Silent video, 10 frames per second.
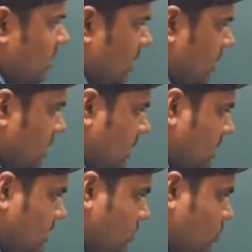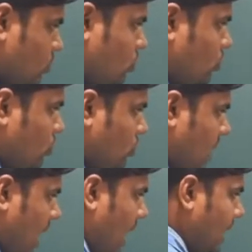these
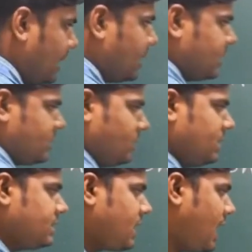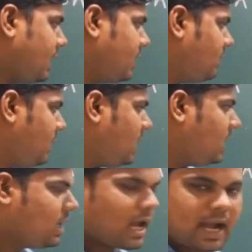two angles means angle
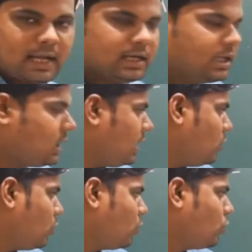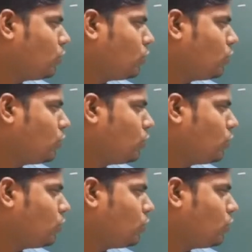B and angle Q